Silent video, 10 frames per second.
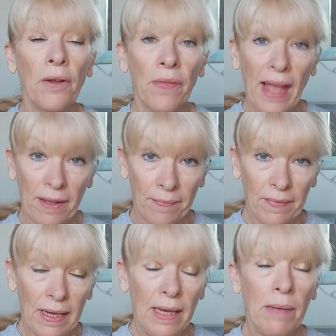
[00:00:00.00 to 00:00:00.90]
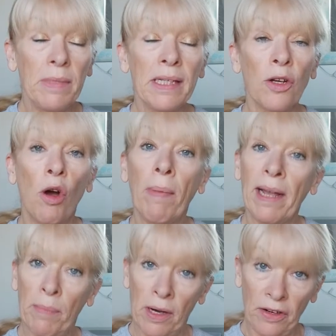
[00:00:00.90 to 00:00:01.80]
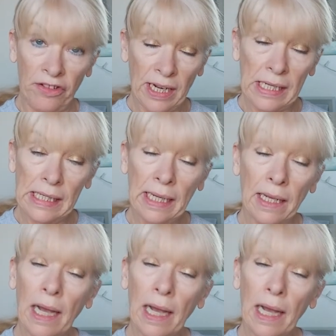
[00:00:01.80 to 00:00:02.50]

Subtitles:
Hello there. Let me start by apologising.